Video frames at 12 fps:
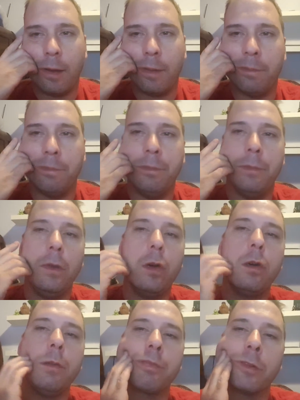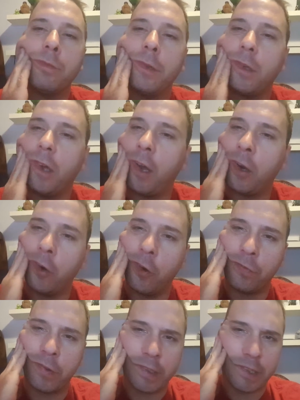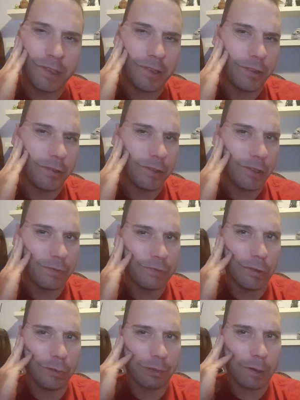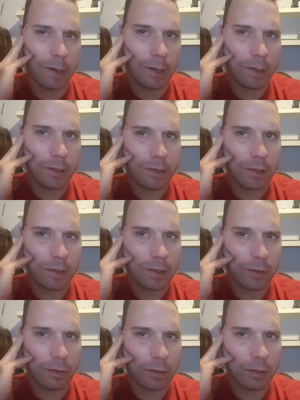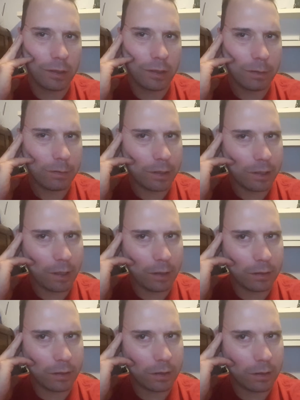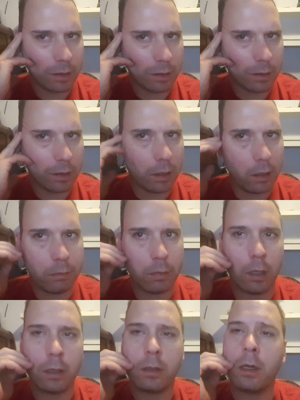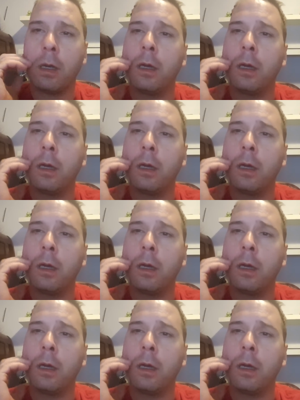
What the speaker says: No improvement. I don't know if I'd consider this full paralysis according to some of the scales I saw online, but